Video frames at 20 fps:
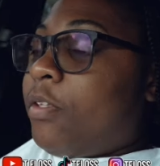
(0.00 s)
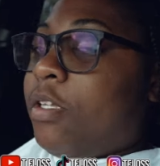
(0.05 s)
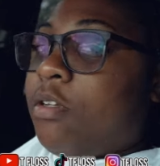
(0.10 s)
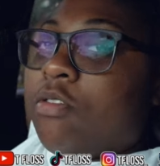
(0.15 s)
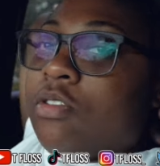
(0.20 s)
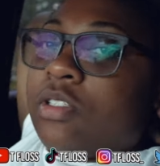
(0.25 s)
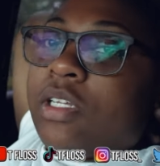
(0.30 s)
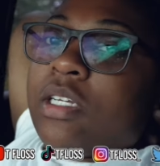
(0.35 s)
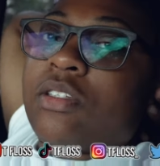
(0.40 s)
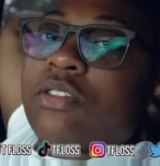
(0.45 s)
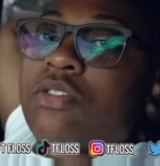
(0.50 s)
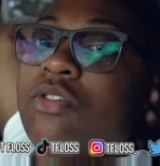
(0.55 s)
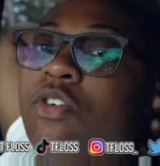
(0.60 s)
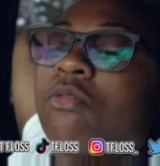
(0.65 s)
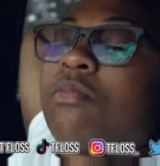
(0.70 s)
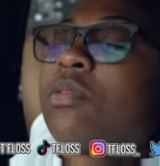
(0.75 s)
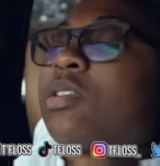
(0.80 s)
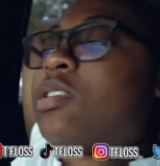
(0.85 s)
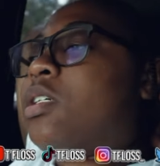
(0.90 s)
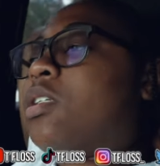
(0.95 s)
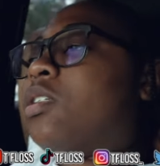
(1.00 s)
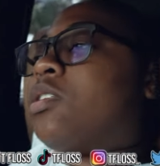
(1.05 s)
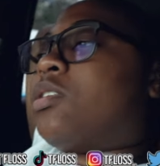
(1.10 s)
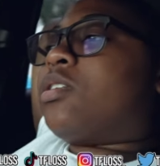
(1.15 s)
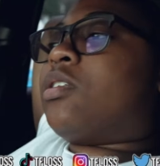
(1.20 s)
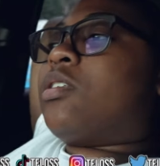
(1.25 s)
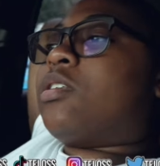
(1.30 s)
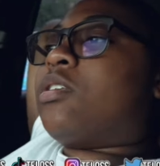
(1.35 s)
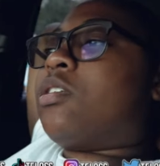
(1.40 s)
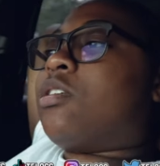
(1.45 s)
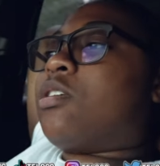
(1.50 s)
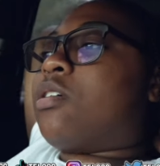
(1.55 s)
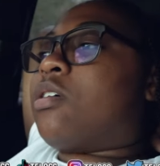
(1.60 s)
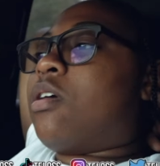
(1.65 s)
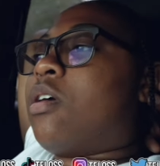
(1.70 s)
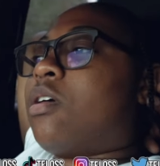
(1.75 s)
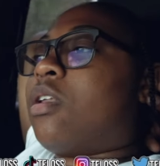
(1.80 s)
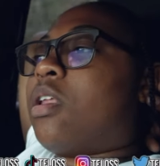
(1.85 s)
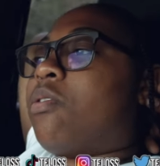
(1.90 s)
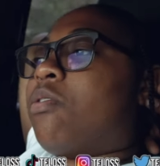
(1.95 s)
It was like this homeless lady chilling in the
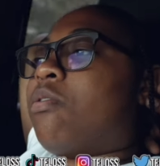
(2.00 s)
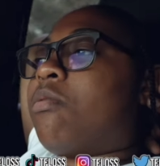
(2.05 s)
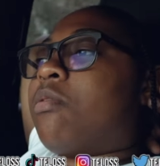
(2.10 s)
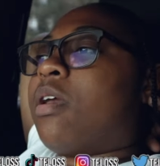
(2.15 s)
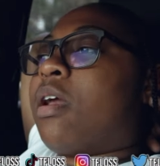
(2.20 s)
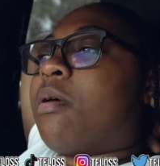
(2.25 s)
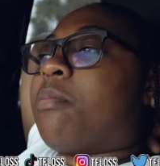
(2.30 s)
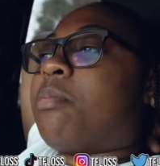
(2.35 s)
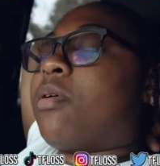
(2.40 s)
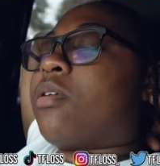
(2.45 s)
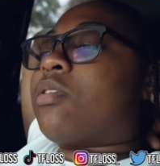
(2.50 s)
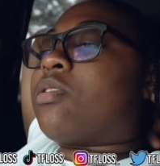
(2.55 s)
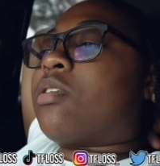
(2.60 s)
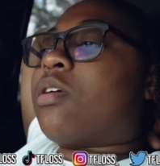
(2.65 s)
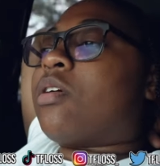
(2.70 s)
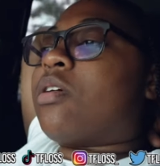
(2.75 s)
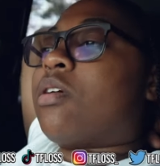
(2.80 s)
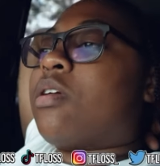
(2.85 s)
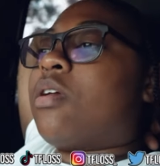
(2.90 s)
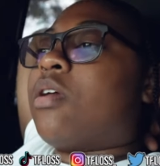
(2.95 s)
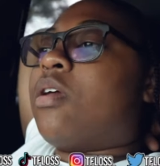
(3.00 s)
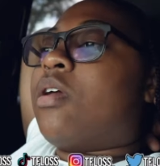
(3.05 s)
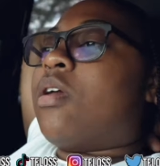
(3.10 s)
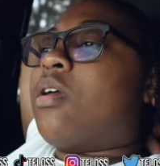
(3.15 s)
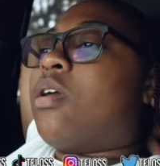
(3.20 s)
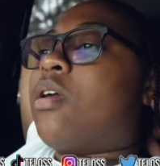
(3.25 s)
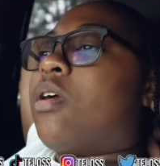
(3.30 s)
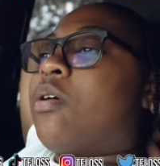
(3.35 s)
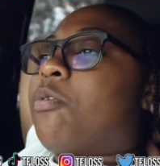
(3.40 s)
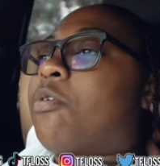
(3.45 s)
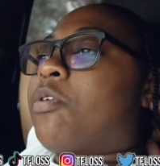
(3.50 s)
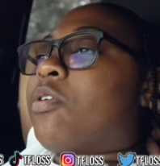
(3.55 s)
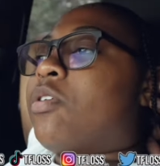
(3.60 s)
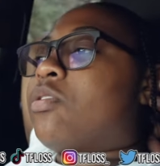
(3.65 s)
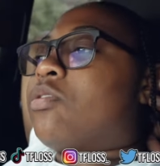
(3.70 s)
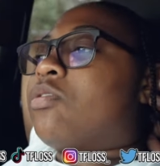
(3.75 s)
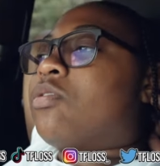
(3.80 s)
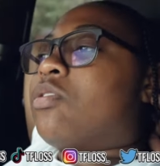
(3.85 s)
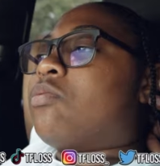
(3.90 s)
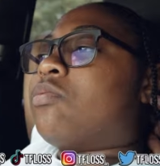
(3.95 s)
cut, like where we had parked at.
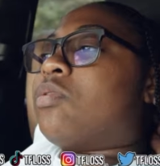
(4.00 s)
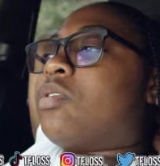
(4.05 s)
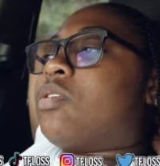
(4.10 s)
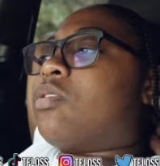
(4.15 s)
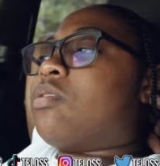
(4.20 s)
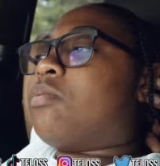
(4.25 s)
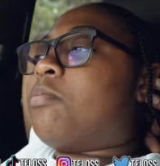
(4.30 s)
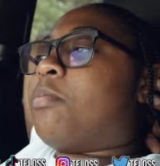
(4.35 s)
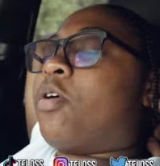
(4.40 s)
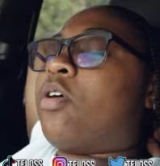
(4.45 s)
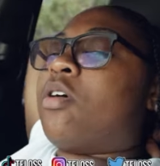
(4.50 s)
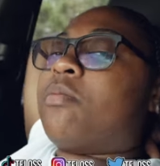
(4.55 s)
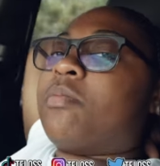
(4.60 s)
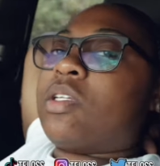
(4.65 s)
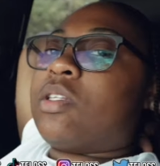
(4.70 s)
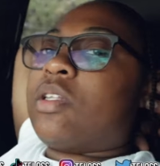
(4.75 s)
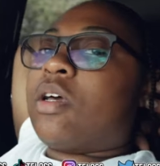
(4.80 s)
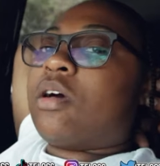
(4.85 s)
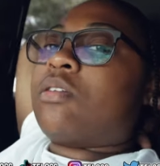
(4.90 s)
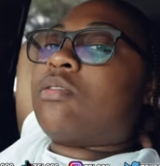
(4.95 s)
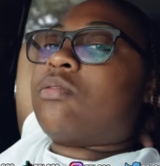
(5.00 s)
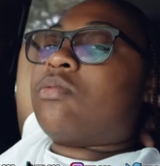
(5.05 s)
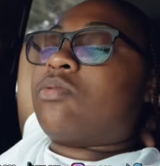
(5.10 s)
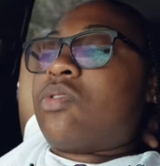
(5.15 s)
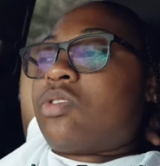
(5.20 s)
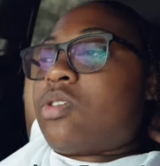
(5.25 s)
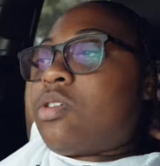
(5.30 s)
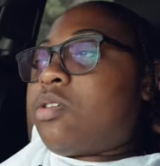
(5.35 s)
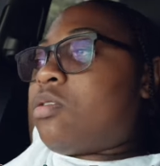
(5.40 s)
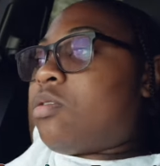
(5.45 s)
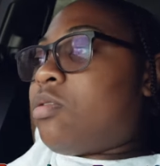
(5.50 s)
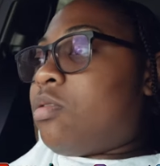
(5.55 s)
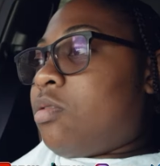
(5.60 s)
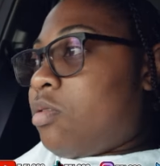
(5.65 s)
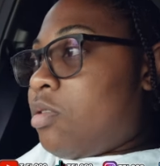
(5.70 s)
Or so we bought her McDonald's and